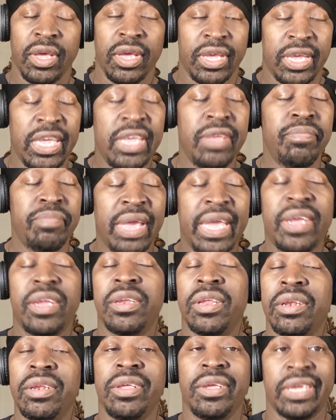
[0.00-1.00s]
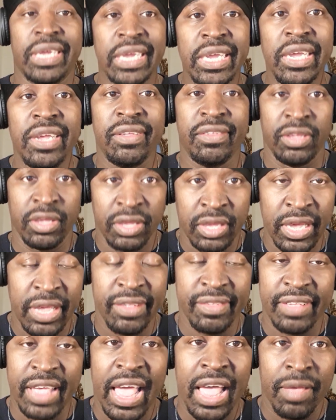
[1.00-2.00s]
He making it look easy
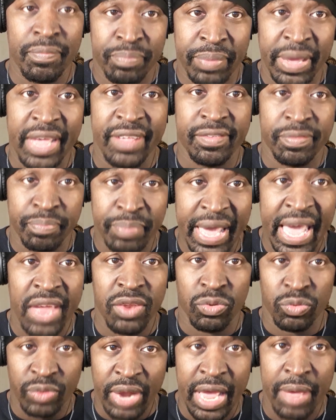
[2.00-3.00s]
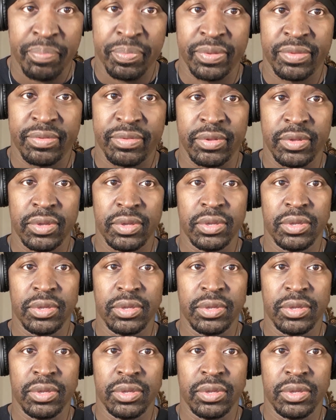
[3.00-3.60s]
against our best battle rappers.